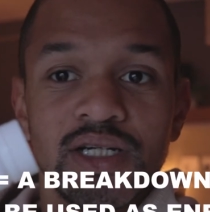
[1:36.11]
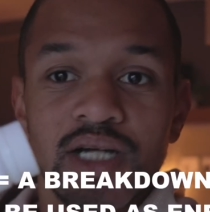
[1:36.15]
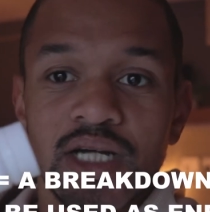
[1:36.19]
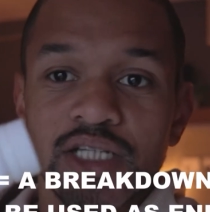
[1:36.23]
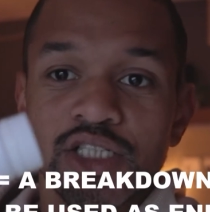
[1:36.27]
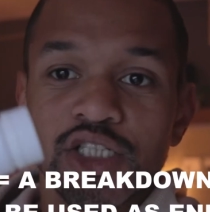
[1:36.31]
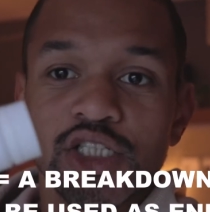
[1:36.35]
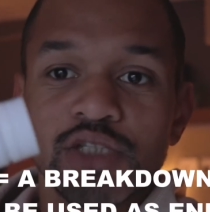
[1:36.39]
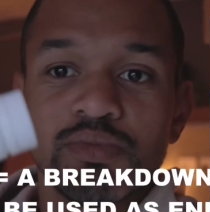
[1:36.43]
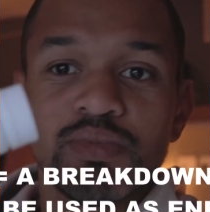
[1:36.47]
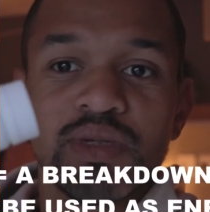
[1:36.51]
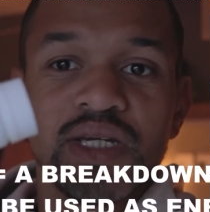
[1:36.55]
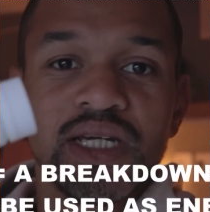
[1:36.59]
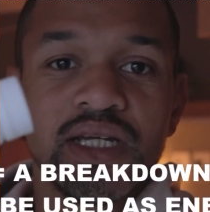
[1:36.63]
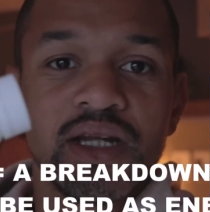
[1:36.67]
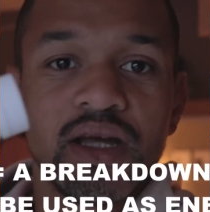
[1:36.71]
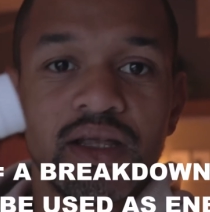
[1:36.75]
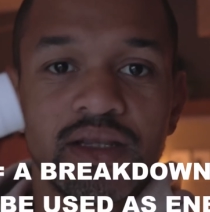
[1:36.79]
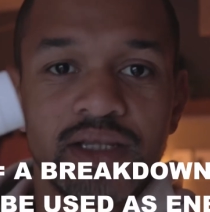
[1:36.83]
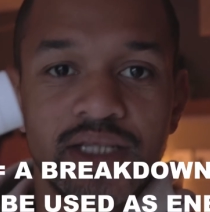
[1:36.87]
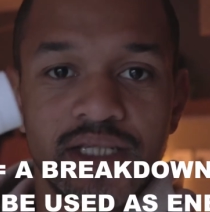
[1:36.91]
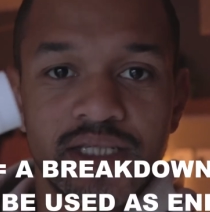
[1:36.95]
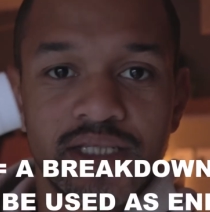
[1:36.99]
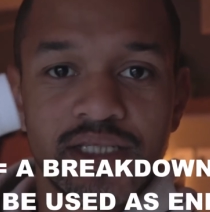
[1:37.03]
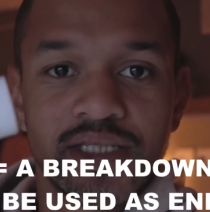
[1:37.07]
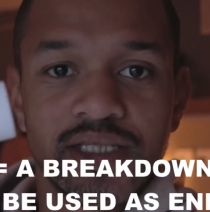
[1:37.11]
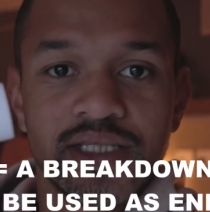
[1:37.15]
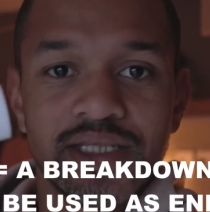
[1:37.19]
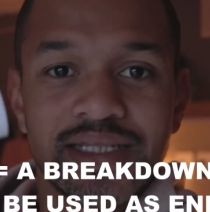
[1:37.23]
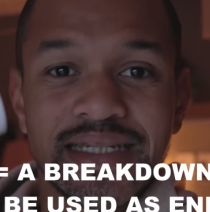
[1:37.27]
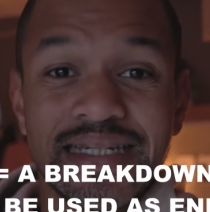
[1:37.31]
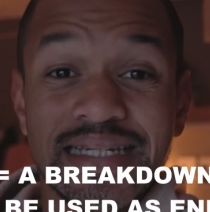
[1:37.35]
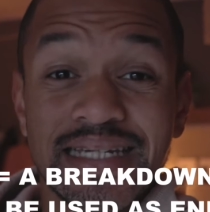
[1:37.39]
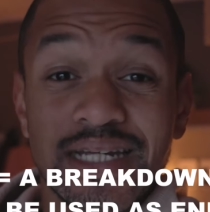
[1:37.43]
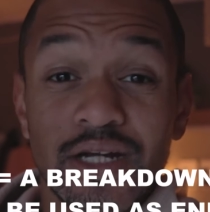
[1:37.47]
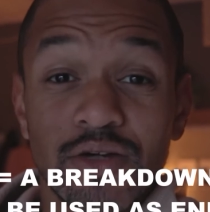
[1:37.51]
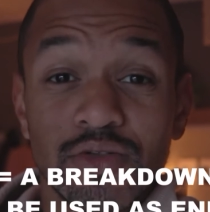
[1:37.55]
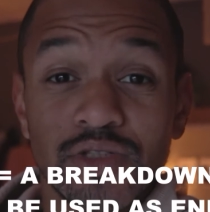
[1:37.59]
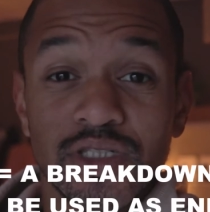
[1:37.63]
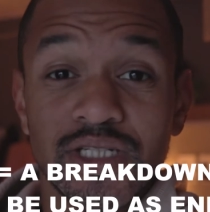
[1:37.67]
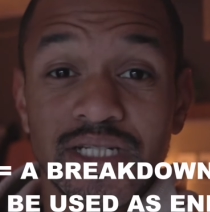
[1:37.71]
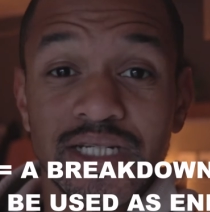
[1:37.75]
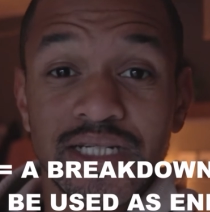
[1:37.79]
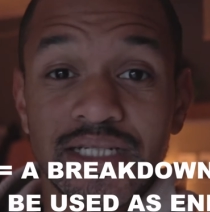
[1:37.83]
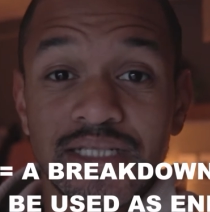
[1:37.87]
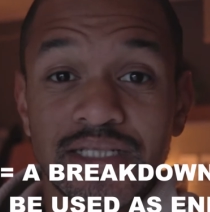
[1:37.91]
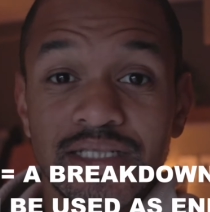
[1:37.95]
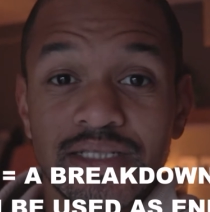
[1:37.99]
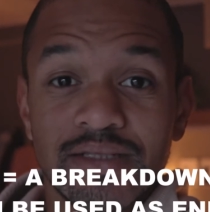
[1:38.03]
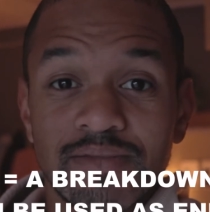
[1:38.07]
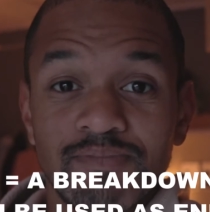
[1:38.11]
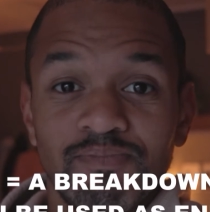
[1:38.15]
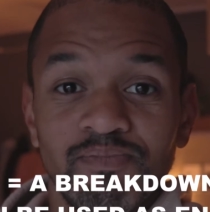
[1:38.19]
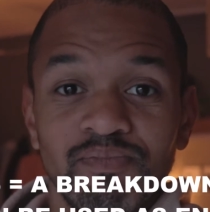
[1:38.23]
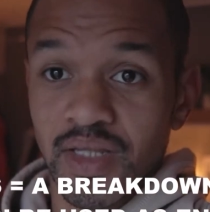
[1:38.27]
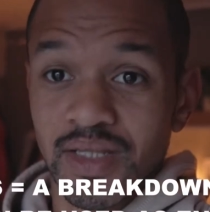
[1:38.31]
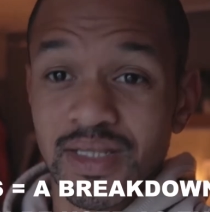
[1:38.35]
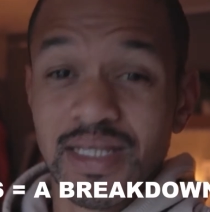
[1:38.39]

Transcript: I just peed on these keto sticks.